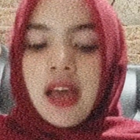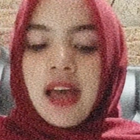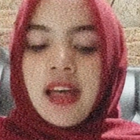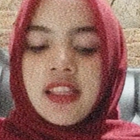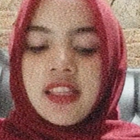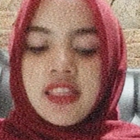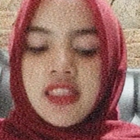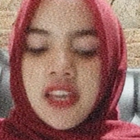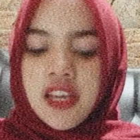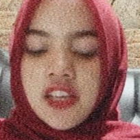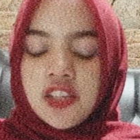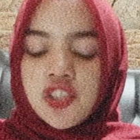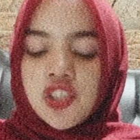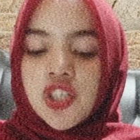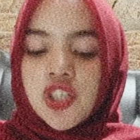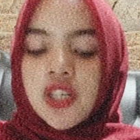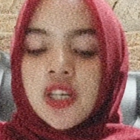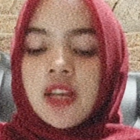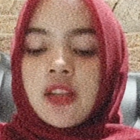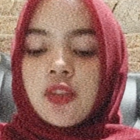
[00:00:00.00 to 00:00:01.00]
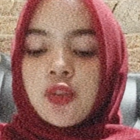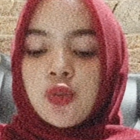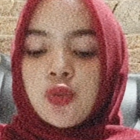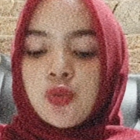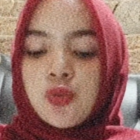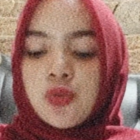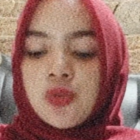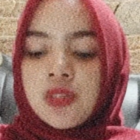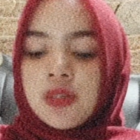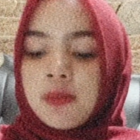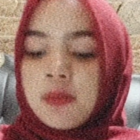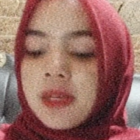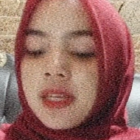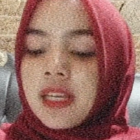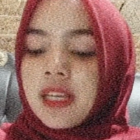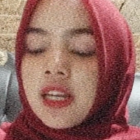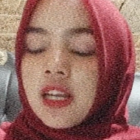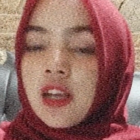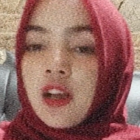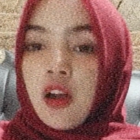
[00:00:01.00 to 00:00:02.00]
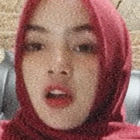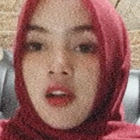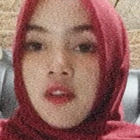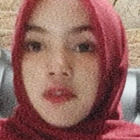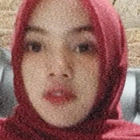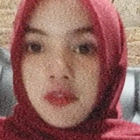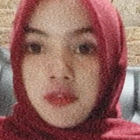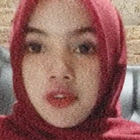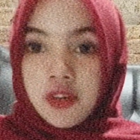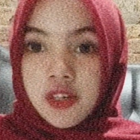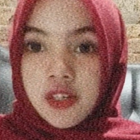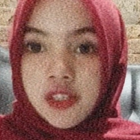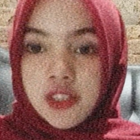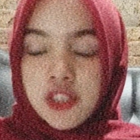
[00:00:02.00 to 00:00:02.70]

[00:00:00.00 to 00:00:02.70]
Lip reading: attached to the beginning of a word.